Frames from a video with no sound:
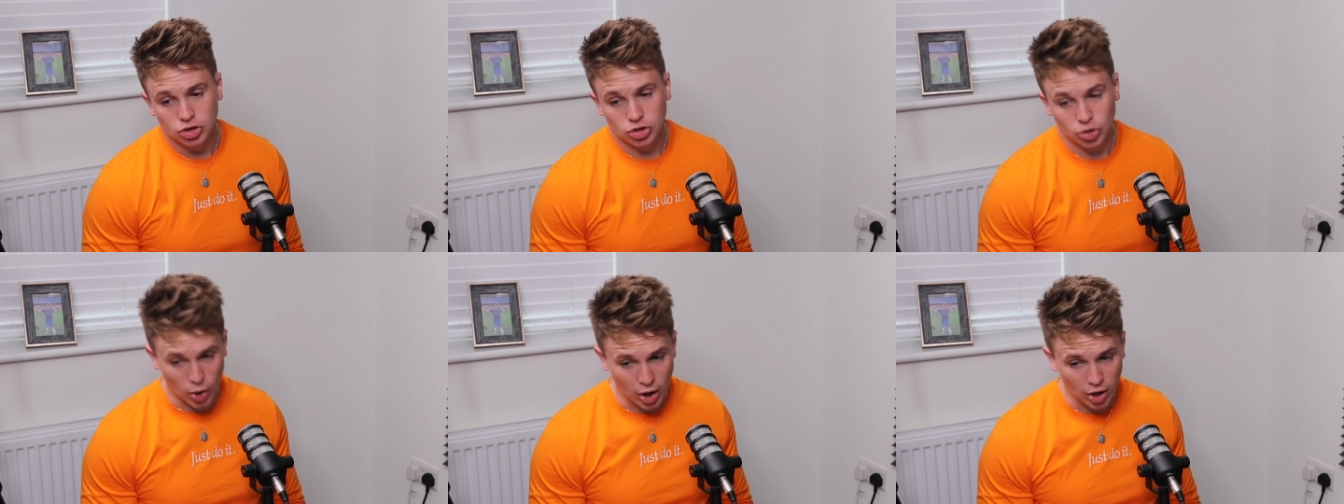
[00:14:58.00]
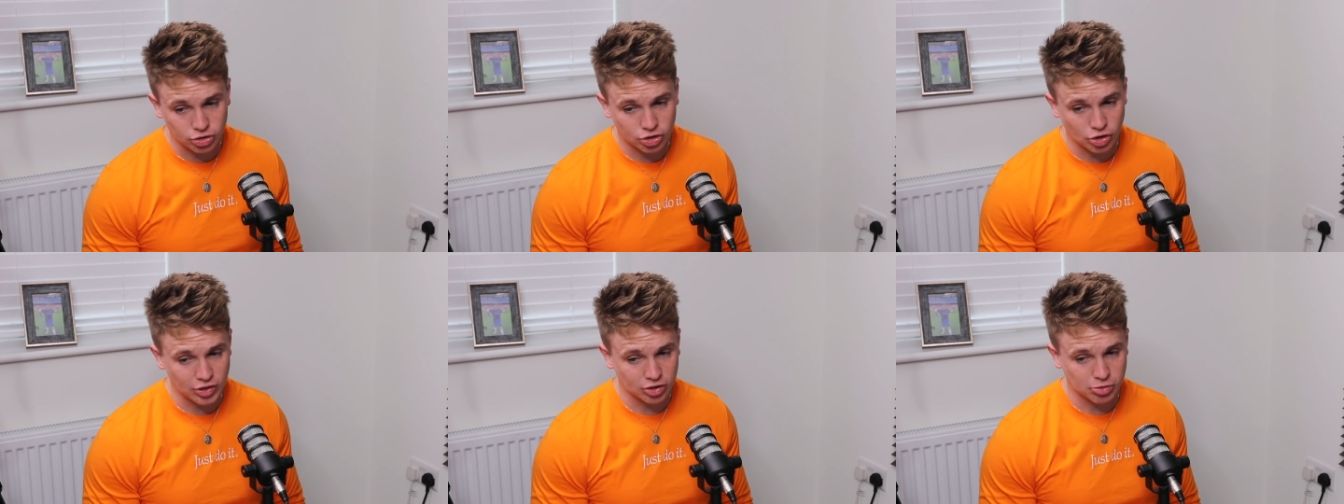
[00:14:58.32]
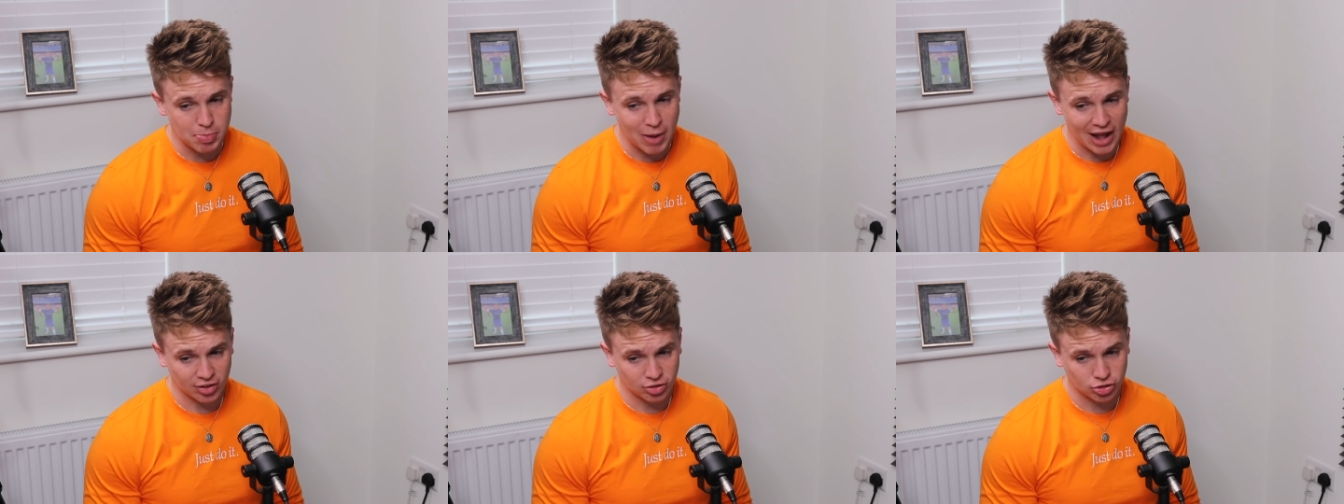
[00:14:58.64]
To answer this
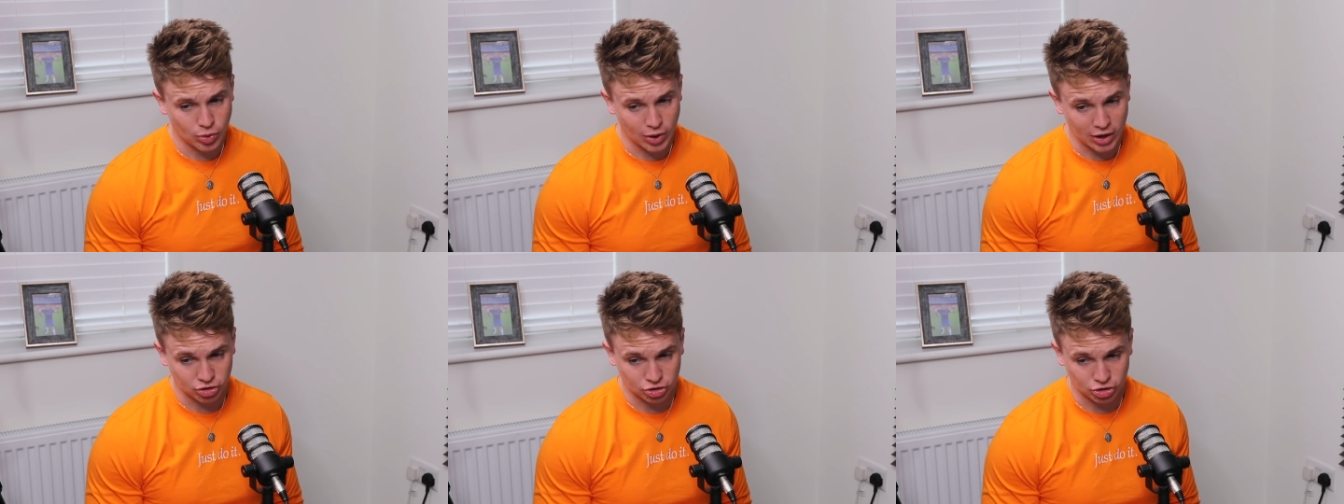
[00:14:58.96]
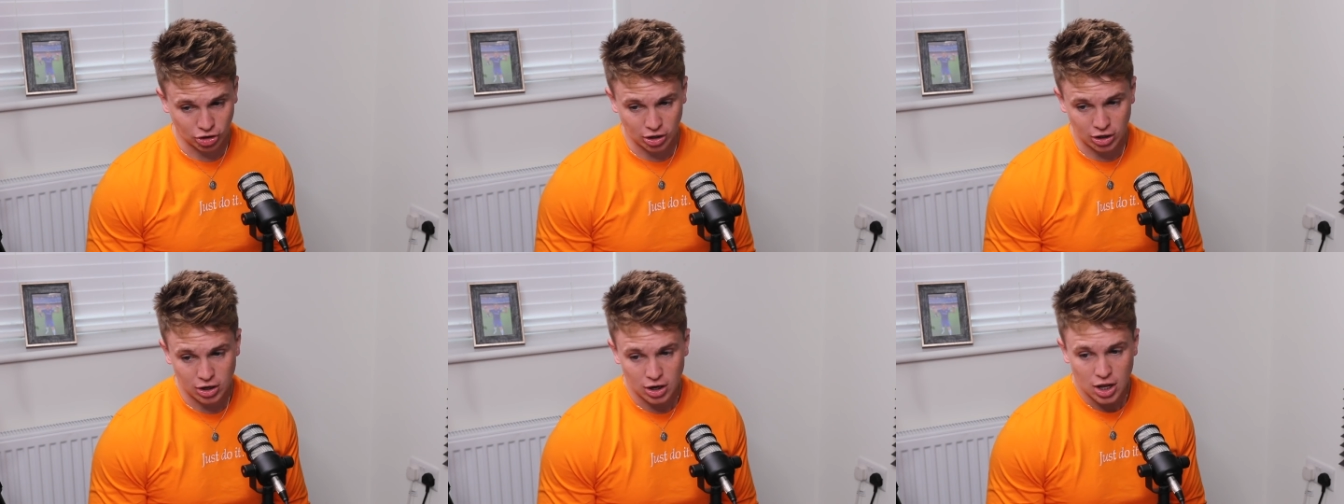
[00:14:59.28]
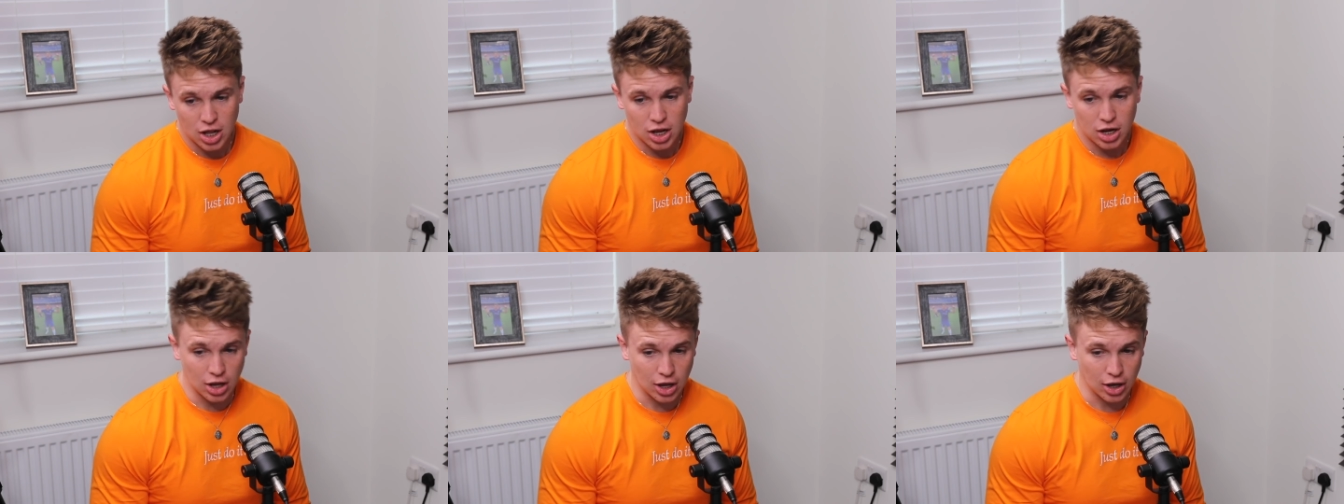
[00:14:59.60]
man's question,
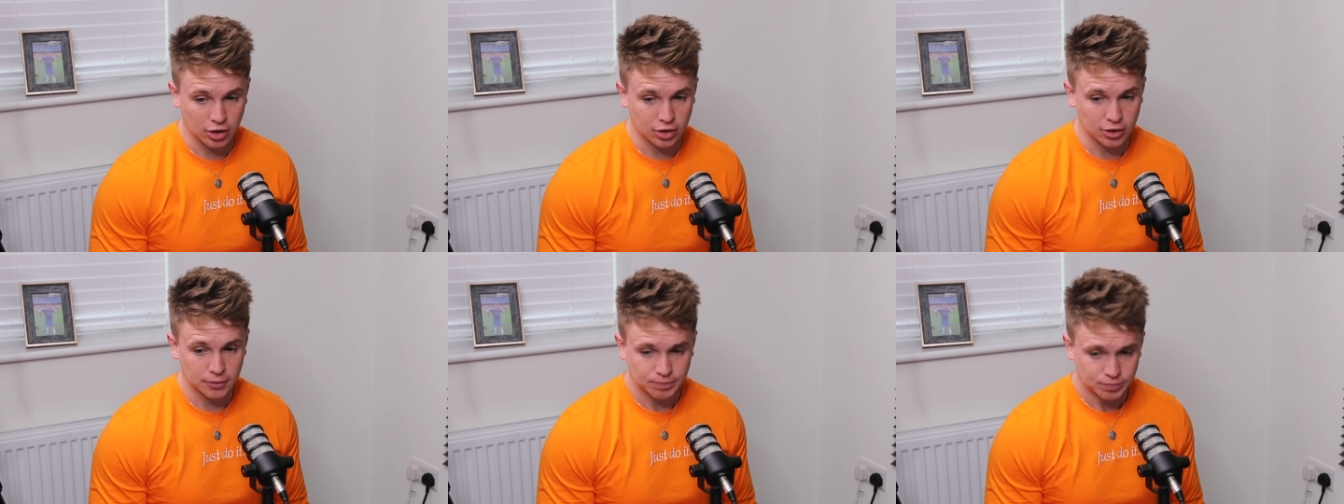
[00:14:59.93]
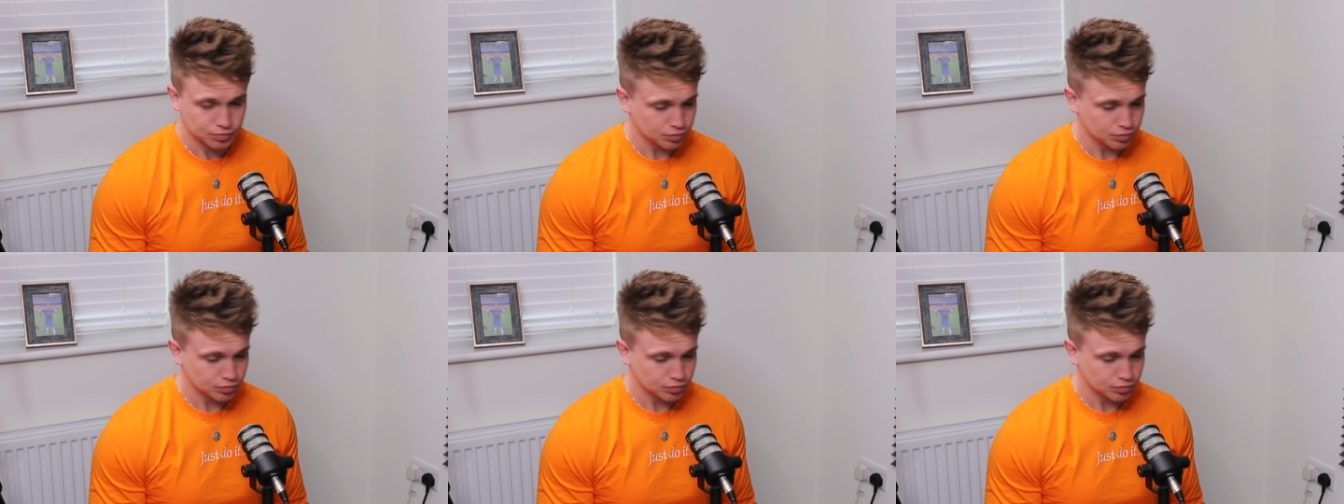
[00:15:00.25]
yeah. look.